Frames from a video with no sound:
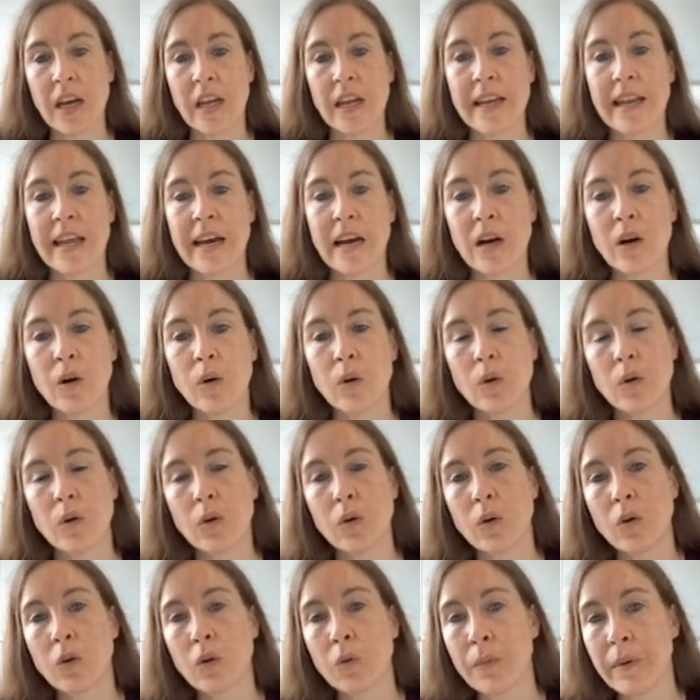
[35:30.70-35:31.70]
Now,
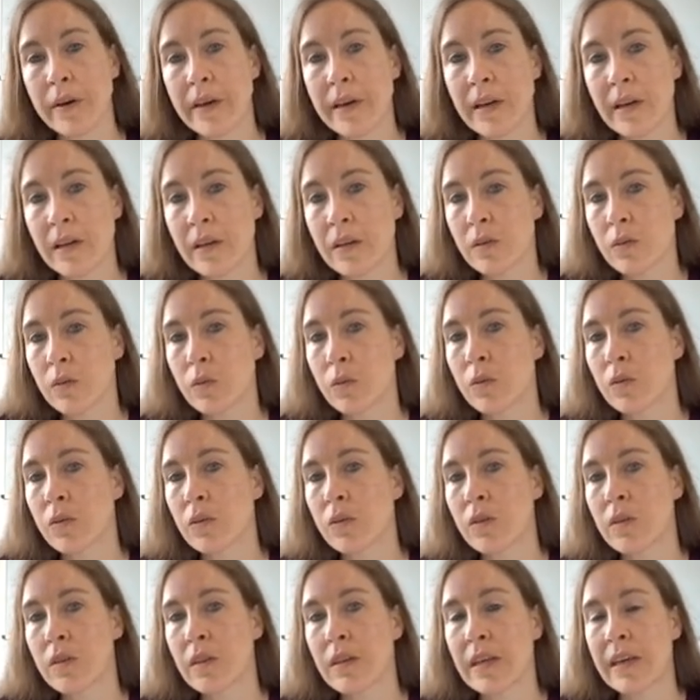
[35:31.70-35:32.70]
albeit
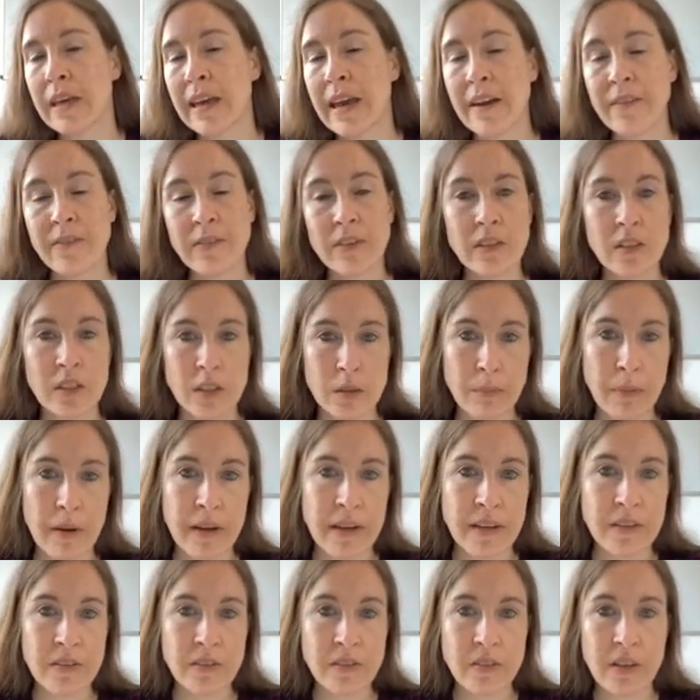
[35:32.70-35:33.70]
the evidence
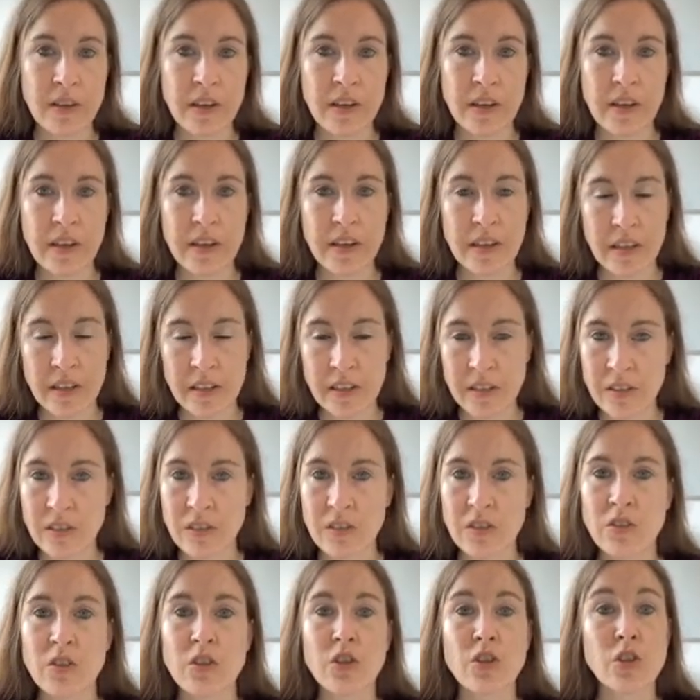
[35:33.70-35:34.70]
base
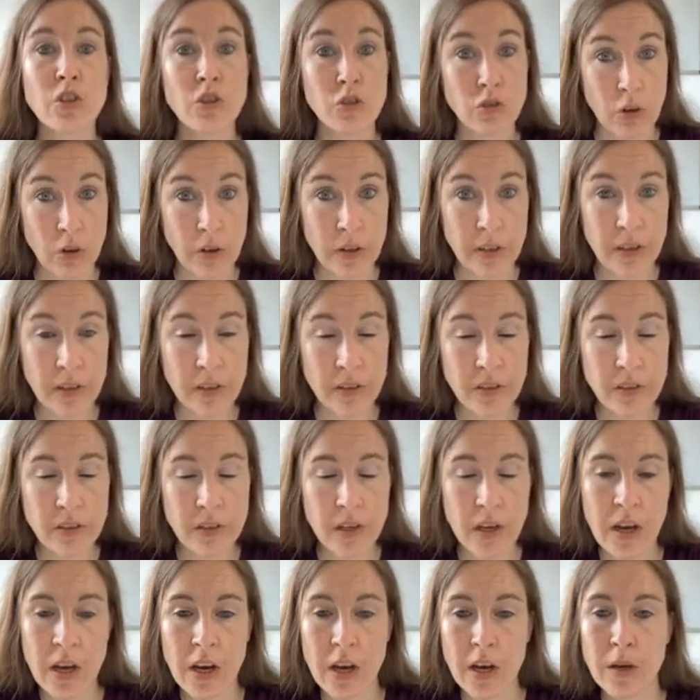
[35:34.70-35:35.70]
isn't the
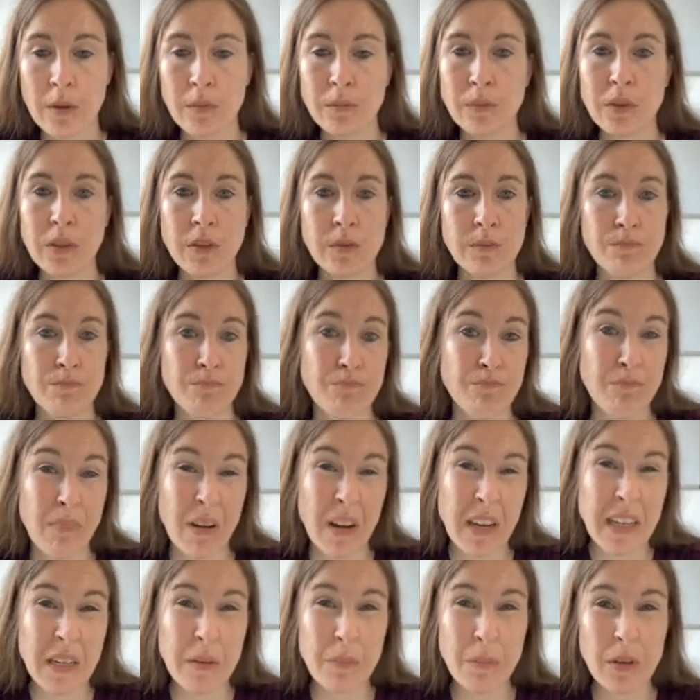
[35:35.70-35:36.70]
strongest,
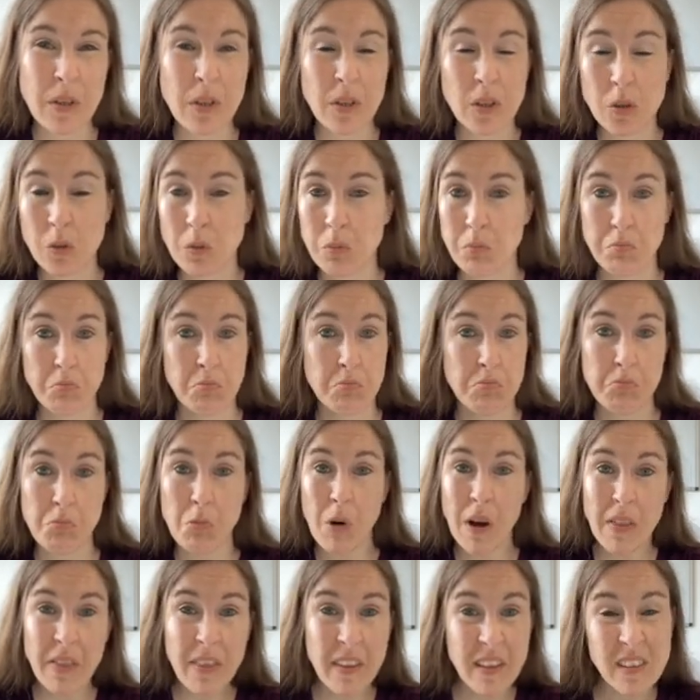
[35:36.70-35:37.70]
mainly because,
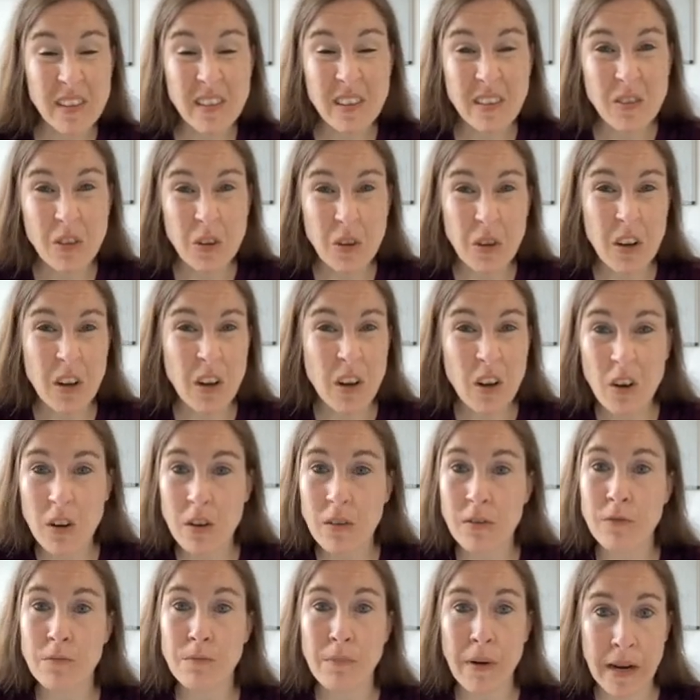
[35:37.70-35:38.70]
one, there's not a lot
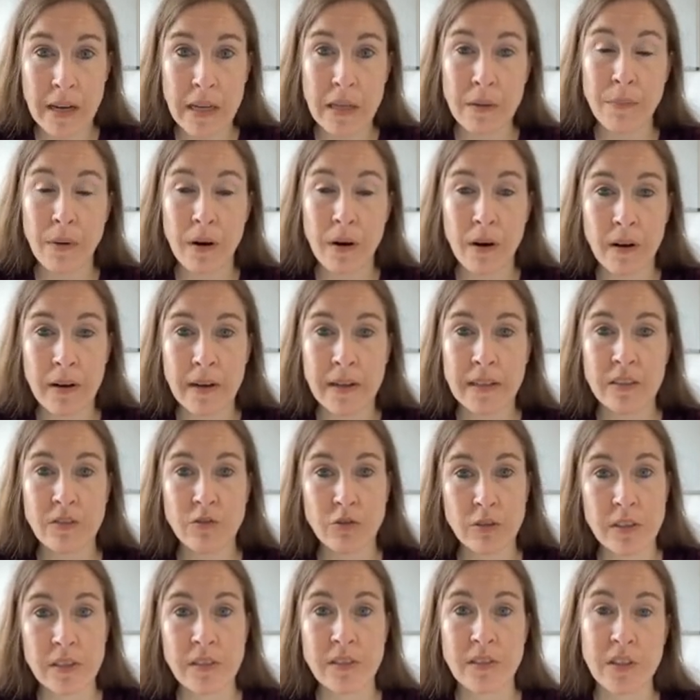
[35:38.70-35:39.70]
of money behind
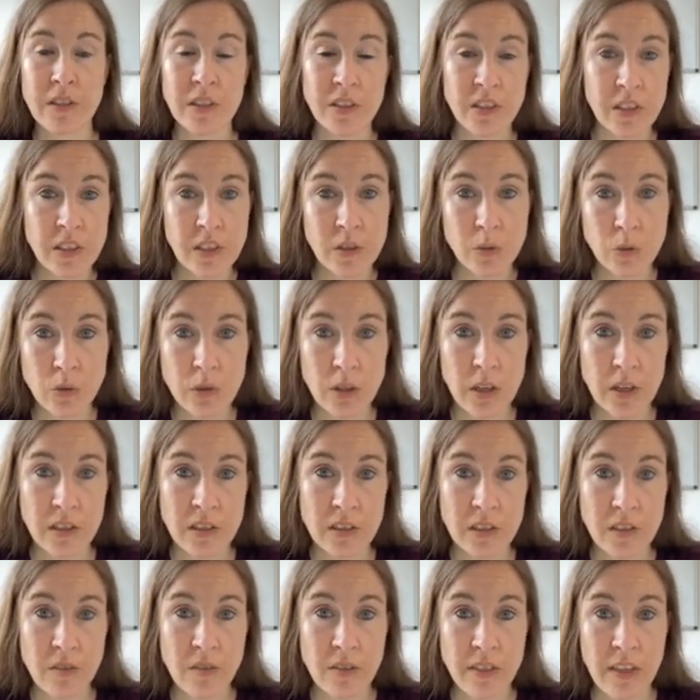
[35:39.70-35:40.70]
researching
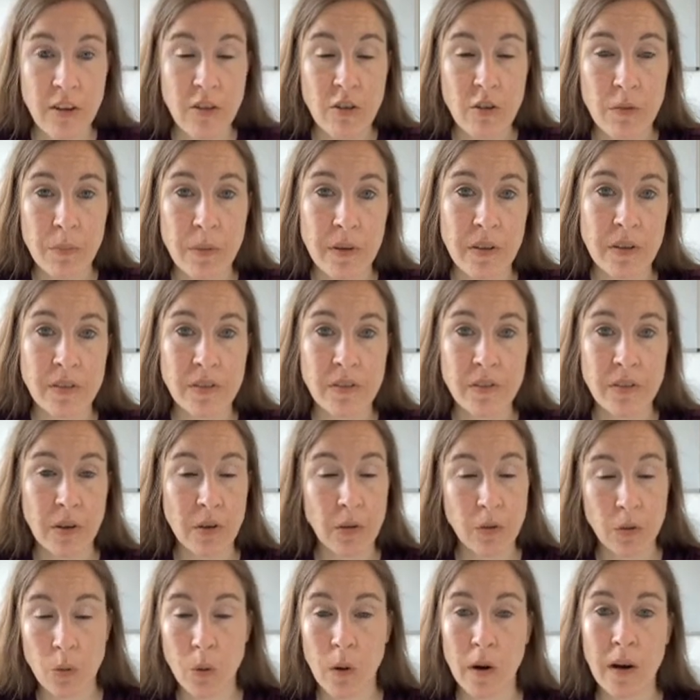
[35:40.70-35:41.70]
alternative therapies,
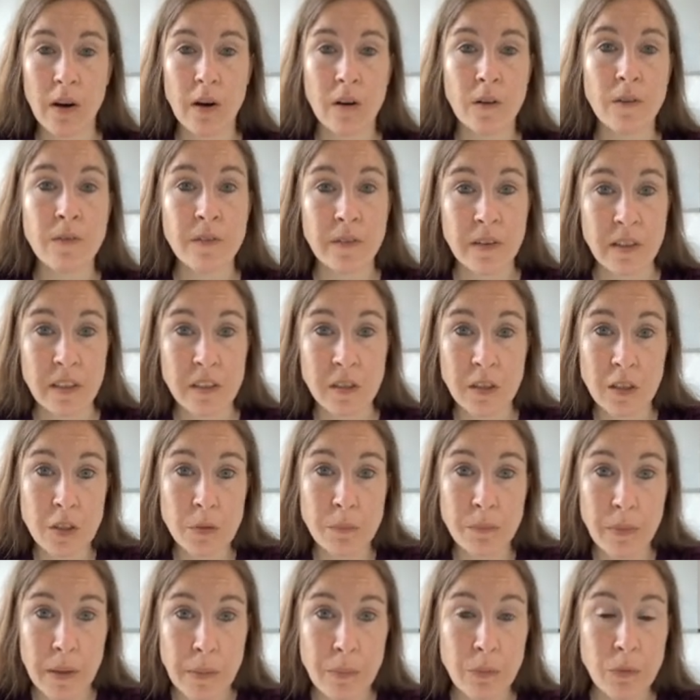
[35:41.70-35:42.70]
so quite often it's
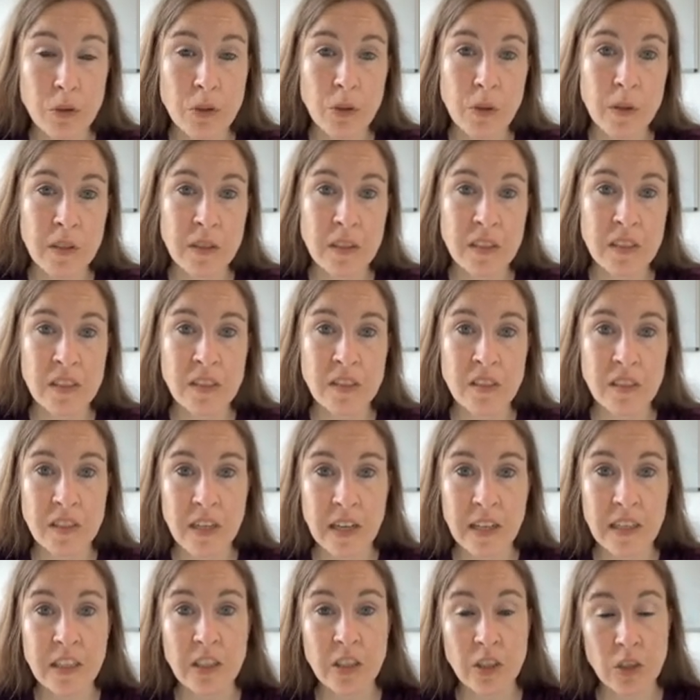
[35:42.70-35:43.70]
just people doing a
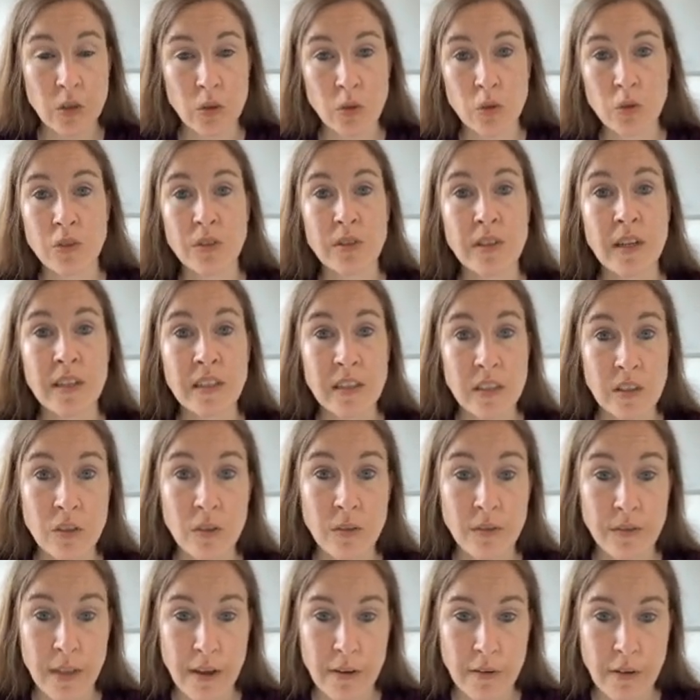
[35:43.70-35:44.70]
dissertation or studies
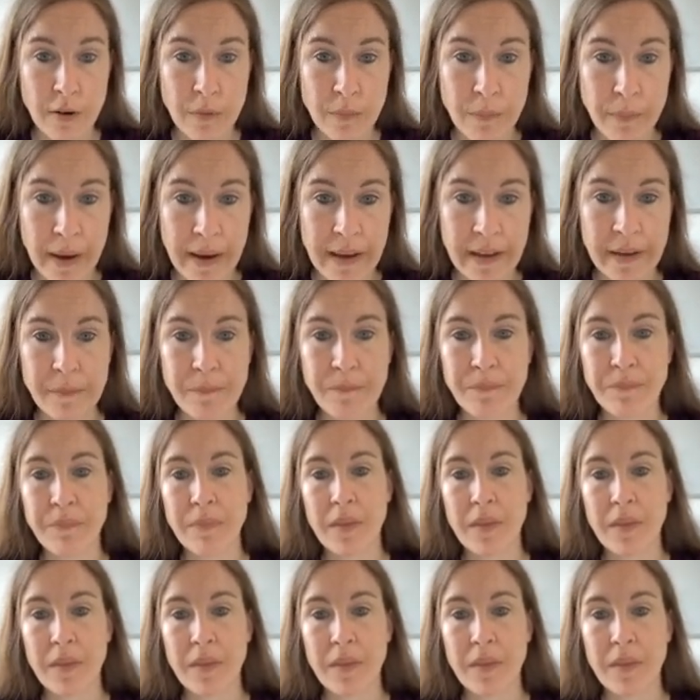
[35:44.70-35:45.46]
off their own back.